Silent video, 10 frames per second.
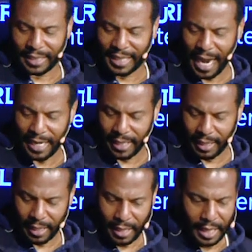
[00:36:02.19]

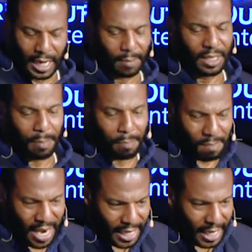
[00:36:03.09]
Satan comes
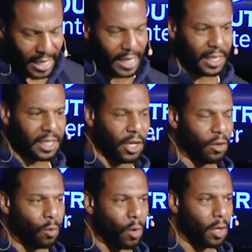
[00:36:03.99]
immediately to steal
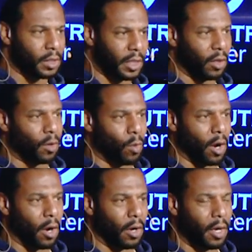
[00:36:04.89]
the
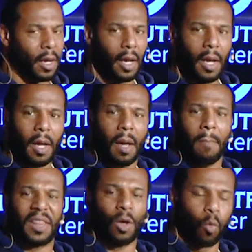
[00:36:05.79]
word.
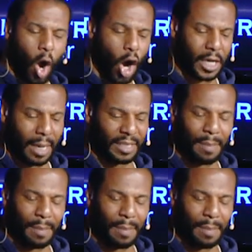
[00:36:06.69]
But the word comes